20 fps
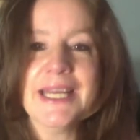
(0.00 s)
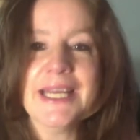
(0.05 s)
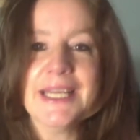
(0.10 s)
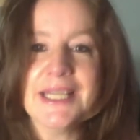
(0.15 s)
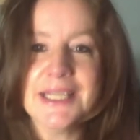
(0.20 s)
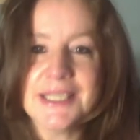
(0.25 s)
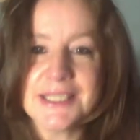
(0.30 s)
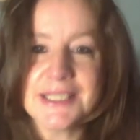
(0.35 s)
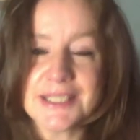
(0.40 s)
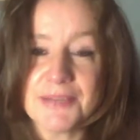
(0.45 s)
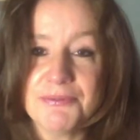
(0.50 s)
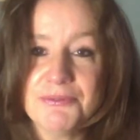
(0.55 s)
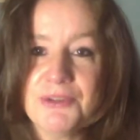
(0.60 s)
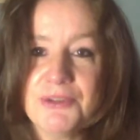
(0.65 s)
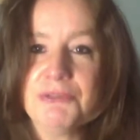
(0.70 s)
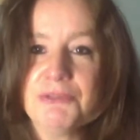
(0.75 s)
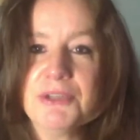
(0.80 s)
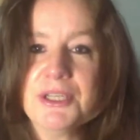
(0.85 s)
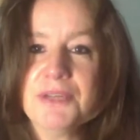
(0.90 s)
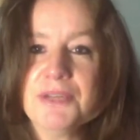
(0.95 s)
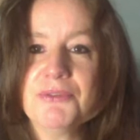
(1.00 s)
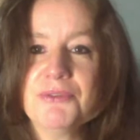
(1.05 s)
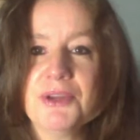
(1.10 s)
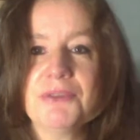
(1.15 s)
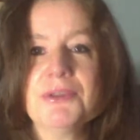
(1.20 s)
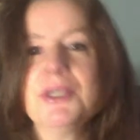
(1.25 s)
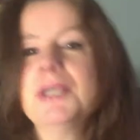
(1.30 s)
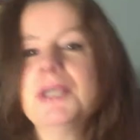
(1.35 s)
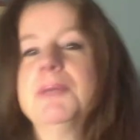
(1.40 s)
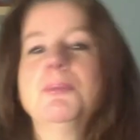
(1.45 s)
It's a
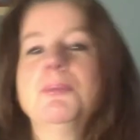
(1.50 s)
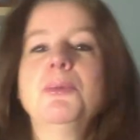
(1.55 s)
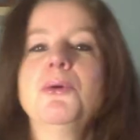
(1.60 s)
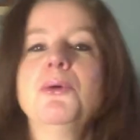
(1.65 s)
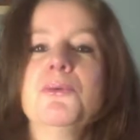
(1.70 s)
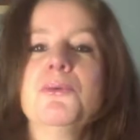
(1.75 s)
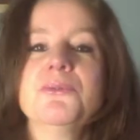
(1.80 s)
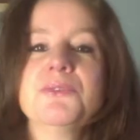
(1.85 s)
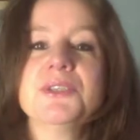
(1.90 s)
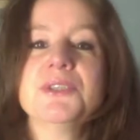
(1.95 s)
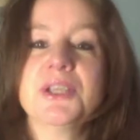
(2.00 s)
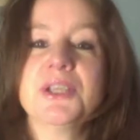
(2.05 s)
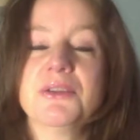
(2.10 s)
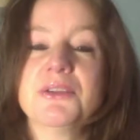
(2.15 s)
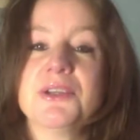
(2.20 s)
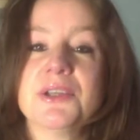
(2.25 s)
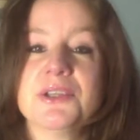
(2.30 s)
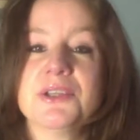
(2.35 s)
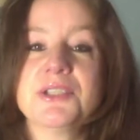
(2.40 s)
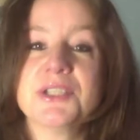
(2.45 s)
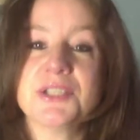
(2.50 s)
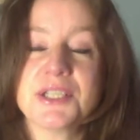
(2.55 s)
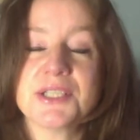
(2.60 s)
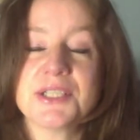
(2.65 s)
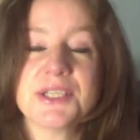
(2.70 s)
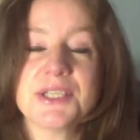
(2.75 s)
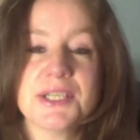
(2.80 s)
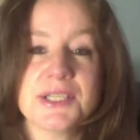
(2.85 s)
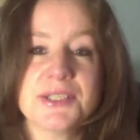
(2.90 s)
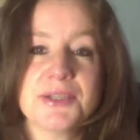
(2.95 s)
very important video that I did
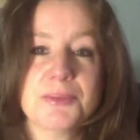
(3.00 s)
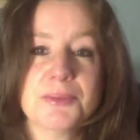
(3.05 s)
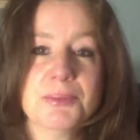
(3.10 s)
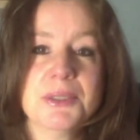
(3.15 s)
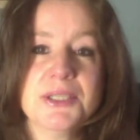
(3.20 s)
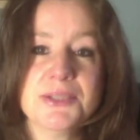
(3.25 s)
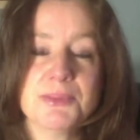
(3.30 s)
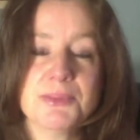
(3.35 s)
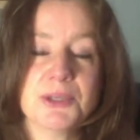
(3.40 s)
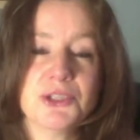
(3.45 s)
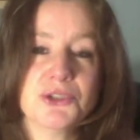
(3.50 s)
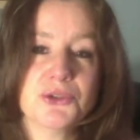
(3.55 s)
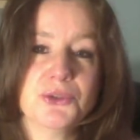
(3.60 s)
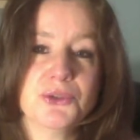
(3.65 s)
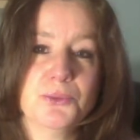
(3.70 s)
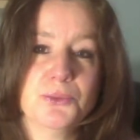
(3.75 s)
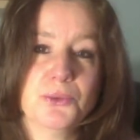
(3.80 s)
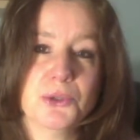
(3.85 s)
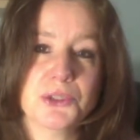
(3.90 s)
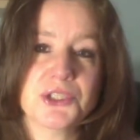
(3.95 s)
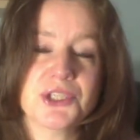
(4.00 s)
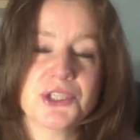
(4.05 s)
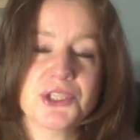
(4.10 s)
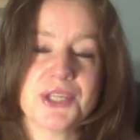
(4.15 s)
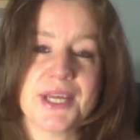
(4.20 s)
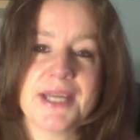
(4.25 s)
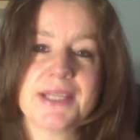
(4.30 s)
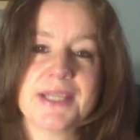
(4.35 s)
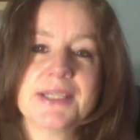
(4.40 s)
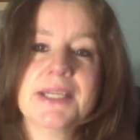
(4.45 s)
yesterday, so please make sure you watch
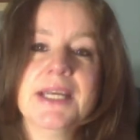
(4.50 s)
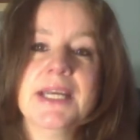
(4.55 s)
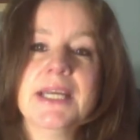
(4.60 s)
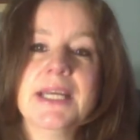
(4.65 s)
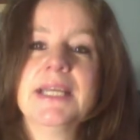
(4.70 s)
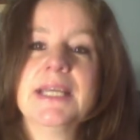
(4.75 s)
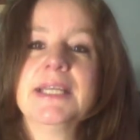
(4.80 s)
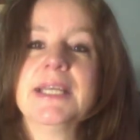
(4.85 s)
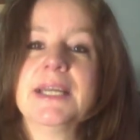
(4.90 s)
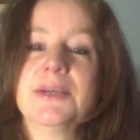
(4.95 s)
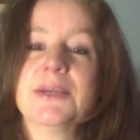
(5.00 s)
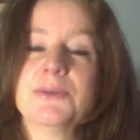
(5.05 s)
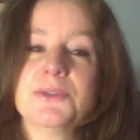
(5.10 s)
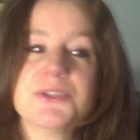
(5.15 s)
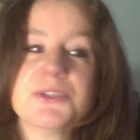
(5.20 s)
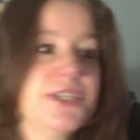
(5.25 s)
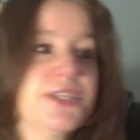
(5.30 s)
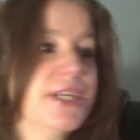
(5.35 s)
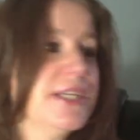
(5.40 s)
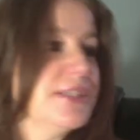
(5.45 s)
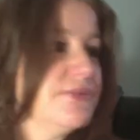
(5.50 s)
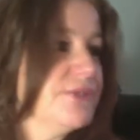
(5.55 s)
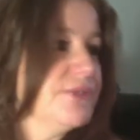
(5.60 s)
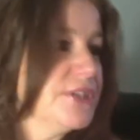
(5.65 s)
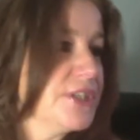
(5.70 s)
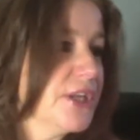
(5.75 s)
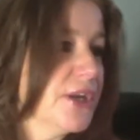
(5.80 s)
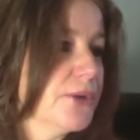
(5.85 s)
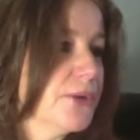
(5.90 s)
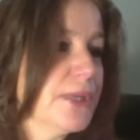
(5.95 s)
that. Now, today's
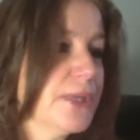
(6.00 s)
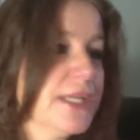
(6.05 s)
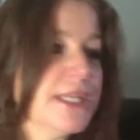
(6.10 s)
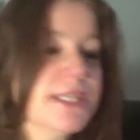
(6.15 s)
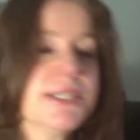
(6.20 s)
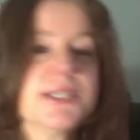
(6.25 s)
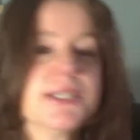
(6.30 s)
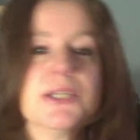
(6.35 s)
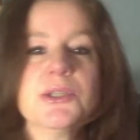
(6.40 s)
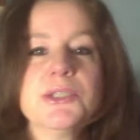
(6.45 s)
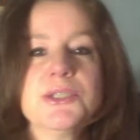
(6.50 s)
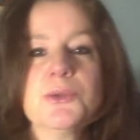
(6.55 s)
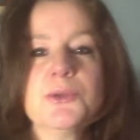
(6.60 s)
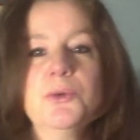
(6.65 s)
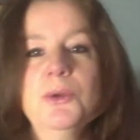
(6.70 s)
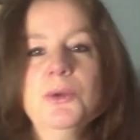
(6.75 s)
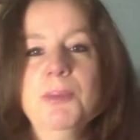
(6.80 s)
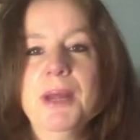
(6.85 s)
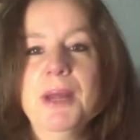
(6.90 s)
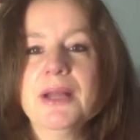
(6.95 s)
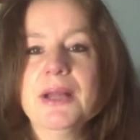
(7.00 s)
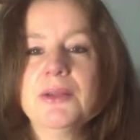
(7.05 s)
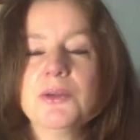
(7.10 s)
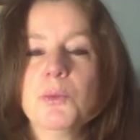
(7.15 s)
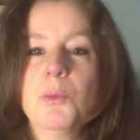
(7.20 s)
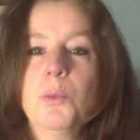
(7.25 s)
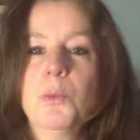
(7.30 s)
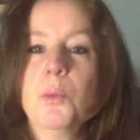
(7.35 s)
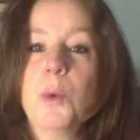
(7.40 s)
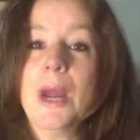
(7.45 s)
video is all about
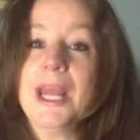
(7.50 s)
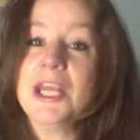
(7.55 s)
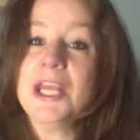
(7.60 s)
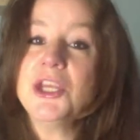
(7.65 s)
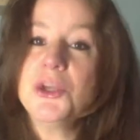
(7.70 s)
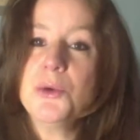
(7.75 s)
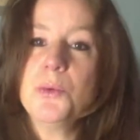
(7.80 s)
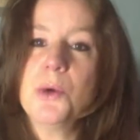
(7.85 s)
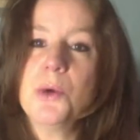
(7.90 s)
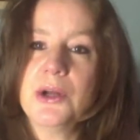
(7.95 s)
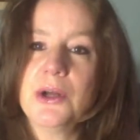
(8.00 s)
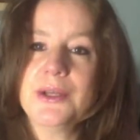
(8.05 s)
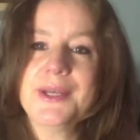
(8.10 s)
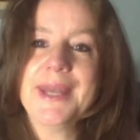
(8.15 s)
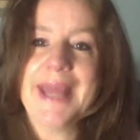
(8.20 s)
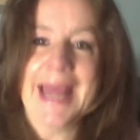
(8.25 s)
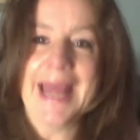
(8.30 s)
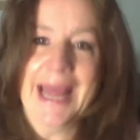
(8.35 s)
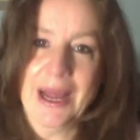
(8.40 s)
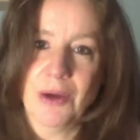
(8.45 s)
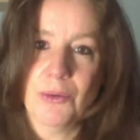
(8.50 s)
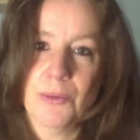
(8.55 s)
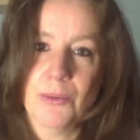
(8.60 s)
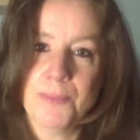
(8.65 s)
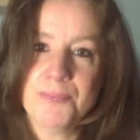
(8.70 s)
where you are now.